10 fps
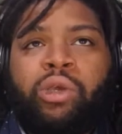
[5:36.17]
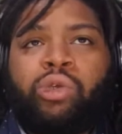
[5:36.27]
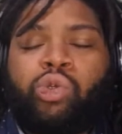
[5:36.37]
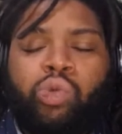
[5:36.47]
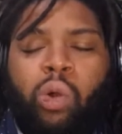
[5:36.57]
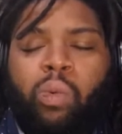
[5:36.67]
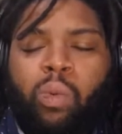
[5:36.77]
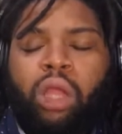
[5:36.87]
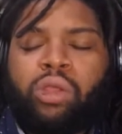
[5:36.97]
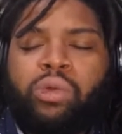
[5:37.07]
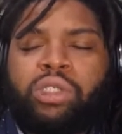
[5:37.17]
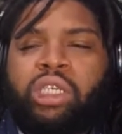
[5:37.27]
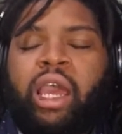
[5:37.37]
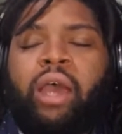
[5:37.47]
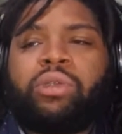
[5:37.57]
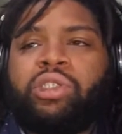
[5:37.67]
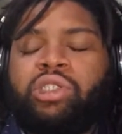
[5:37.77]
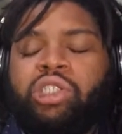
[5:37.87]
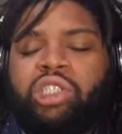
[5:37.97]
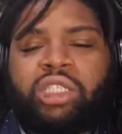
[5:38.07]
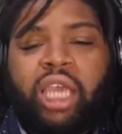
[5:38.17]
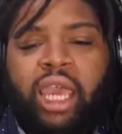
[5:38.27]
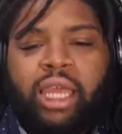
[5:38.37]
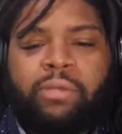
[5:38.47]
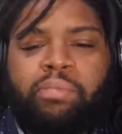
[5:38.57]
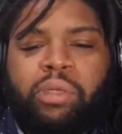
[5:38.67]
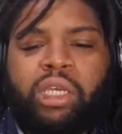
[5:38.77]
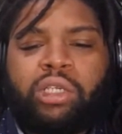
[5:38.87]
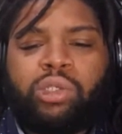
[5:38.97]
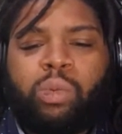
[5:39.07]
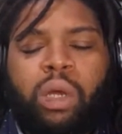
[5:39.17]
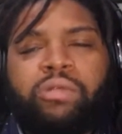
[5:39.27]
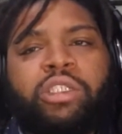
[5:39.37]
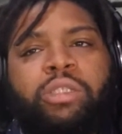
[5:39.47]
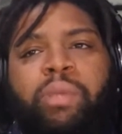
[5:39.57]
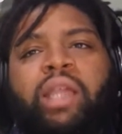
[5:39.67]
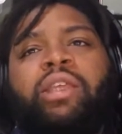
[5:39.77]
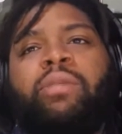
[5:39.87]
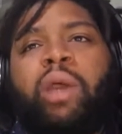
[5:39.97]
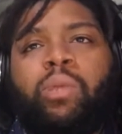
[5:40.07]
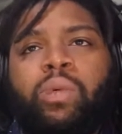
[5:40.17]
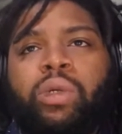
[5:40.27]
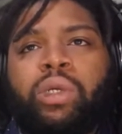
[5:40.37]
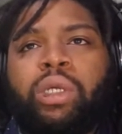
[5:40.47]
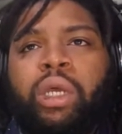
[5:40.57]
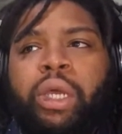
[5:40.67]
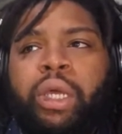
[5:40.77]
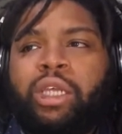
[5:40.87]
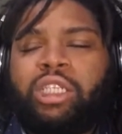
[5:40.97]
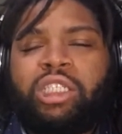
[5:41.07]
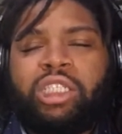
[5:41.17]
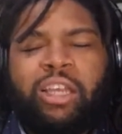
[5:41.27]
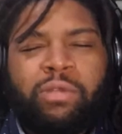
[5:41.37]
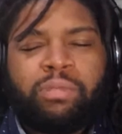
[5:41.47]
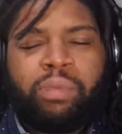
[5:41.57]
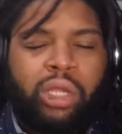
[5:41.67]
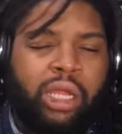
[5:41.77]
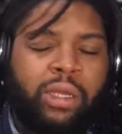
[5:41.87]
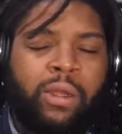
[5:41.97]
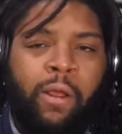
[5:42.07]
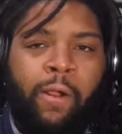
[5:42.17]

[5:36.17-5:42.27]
you don't want those encounters to just end because you want to respect the amount of work that the GM has put in,